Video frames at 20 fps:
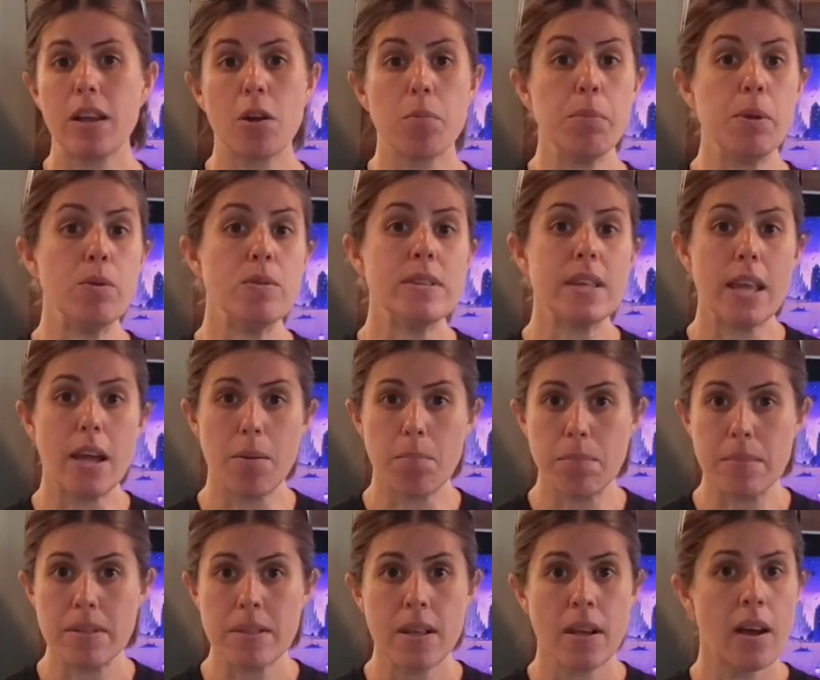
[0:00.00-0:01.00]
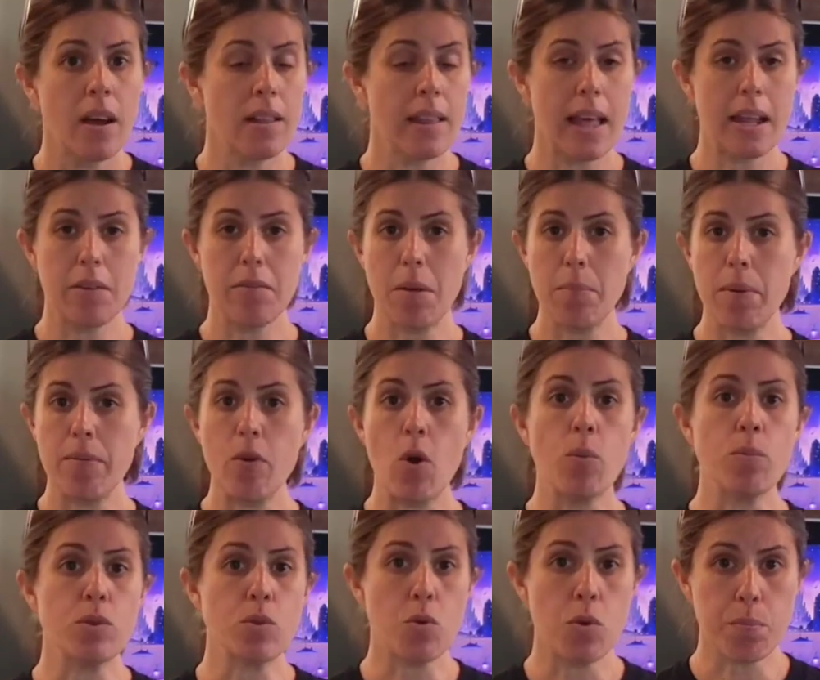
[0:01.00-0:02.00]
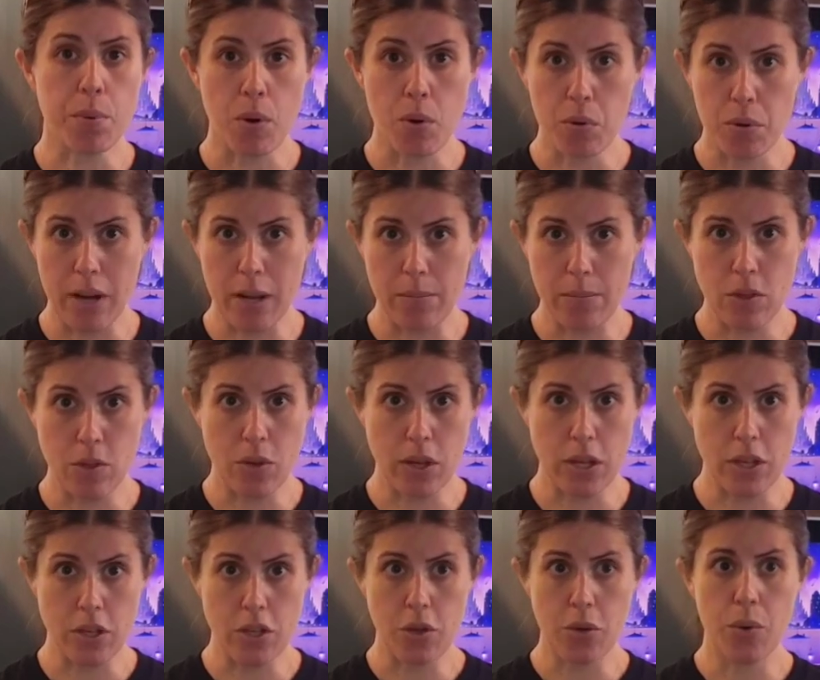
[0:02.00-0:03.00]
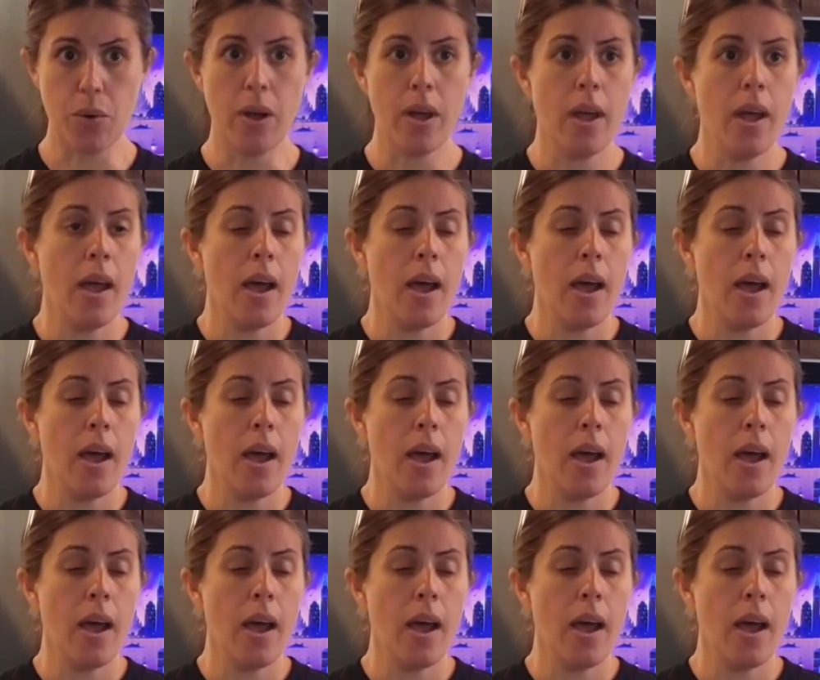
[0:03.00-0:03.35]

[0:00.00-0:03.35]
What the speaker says: your museums. A lot of them have homeschool programs you can do.